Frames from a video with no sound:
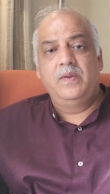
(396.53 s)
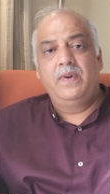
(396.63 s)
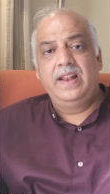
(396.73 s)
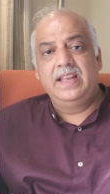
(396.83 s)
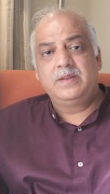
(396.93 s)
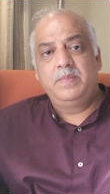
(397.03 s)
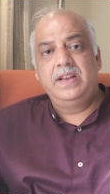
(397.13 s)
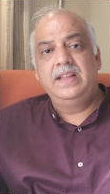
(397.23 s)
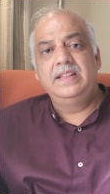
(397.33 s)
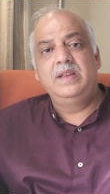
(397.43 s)
While
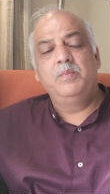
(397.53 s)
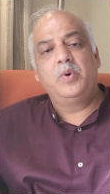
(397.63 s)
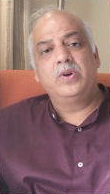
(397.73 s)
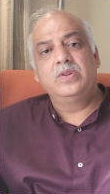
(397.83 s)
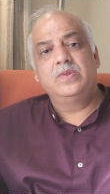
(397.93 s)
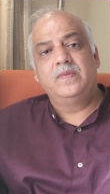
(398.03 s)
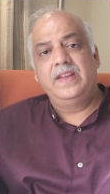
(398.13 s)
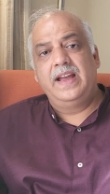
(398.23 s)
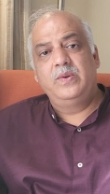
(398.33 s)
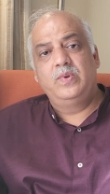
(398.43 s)
explaining the importance of
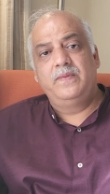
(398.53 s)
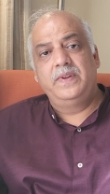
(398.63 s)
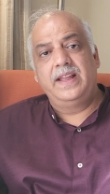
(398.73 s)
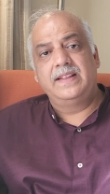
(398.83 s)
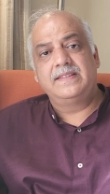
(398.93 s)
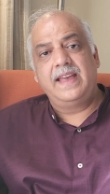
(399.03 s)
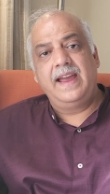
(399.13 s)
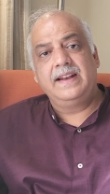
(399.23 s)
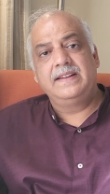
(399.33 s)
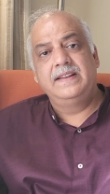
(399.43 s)
the Annual Finance
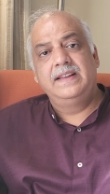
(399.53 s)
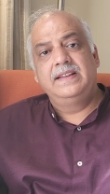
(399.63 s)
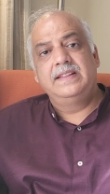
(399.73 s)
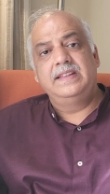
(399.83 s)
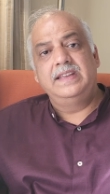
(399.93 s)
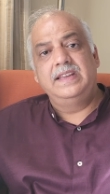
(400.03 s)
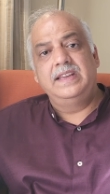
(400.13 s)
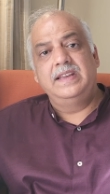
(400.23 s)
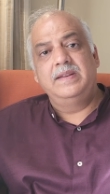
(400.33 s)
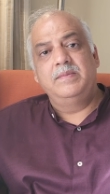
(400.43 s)
Act,
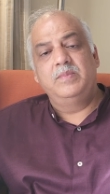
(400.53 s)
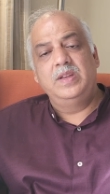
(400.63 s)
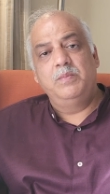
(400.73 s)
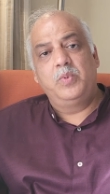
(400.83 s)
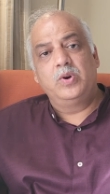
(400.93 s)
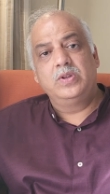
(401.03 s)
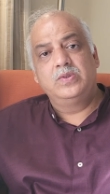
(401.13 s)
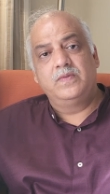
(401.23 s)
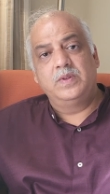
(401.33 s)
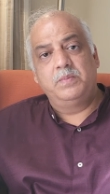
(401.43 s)
the, the
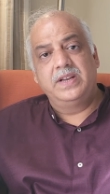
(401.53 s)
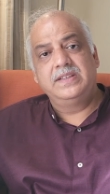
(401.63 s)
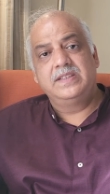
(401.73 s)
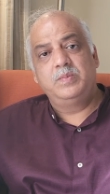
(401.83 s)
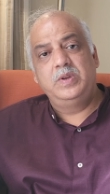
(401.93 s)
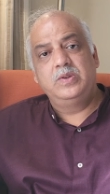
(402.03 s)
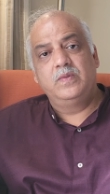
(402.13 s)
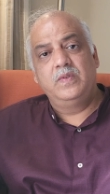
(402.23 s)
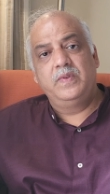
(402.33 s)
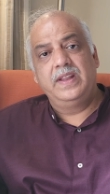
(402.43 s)
importance of the budget speech
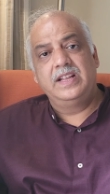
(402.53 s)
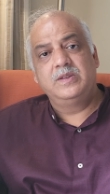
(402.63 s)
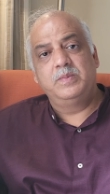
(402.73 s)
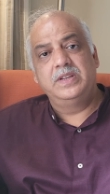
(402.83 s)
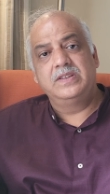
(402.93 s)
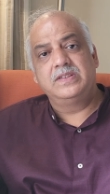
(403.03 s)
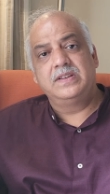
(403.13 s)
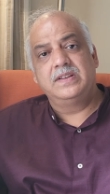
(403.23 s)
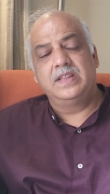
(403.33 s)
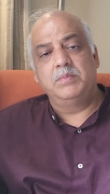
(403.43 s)
of the Finance
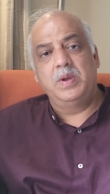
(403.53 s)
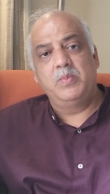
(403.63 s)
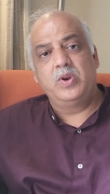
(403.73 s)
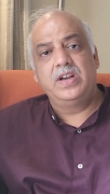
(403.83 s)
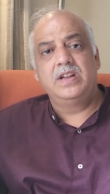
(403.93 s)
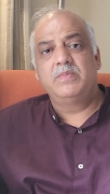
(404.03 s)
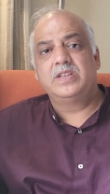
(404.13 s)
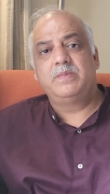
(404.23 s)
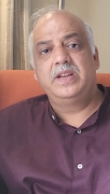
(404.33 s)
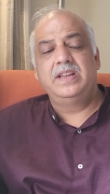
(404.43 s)
Minister, the memorandum
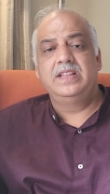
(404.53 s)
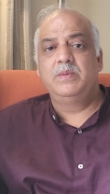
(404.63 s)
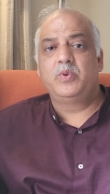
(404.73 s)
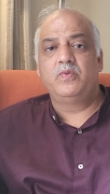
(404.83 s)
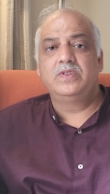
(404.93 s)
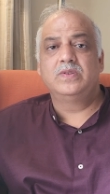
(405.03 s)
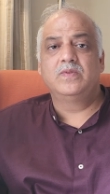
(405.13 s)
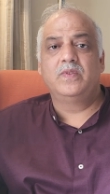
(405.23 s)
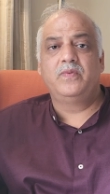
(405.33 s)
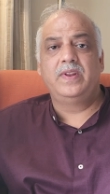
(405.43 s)
explaining the provisions
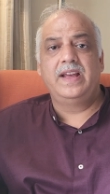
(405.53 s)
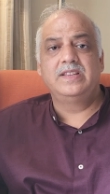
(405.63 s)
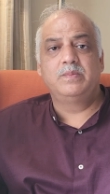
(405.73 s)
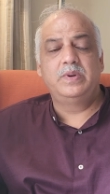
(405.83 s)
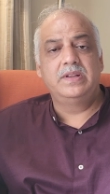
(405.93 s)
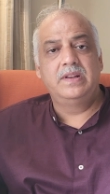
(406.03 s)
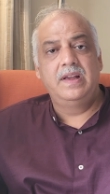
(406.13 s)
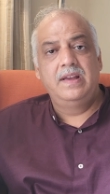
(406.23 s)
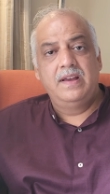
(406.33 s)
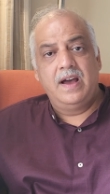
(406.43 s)
of the Finance Bill,
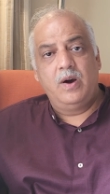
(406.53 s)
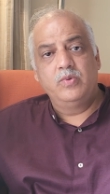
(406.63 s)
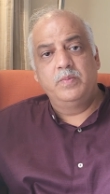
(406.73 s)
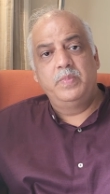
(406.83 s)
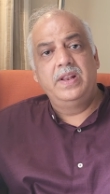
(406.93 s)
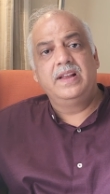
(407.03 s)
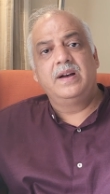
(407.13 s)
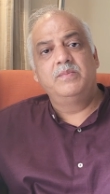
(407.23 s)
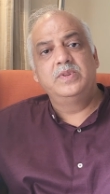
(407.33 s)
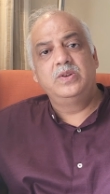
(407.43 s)
how the bill
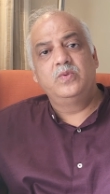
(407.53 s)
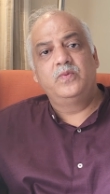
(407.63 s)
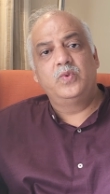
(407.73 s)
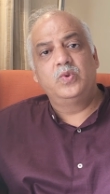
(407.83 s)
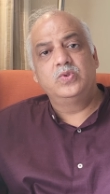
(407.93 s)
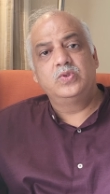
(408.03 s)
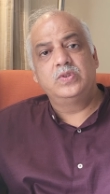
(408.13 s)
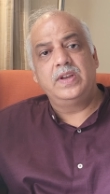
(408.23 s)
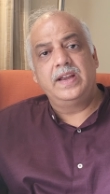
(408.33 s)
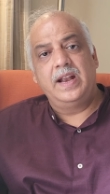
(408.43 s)
comes into
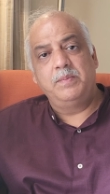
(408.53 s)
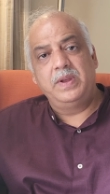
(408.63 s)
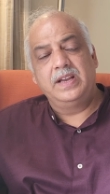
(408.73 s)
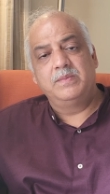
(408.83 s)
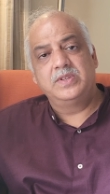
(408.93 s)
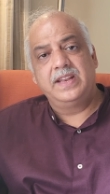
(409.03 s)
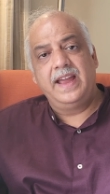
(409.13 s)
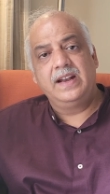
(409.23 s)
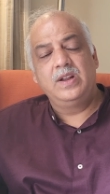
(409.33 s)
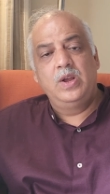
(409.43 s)
force and becomes an
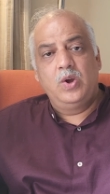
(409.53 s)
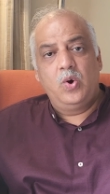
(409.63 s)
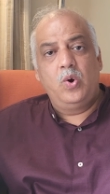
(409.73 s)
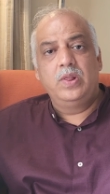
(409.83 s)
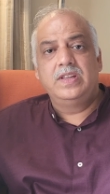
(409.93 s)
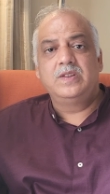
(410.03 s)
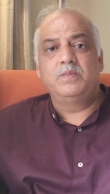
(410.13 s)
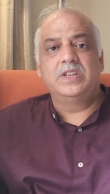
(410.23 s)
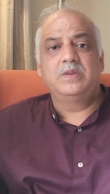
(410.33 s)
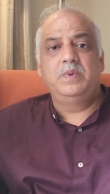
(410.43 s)
act, all this
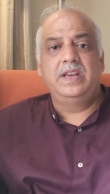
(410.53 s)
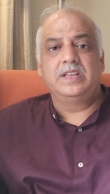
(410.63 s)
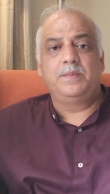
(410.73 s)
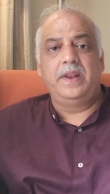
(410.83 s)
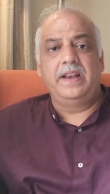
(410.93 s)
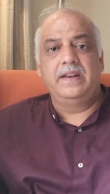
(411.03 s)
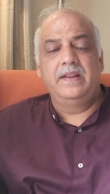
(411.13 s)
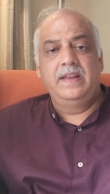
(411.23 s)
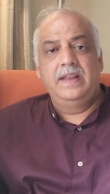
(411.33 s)
must be explained.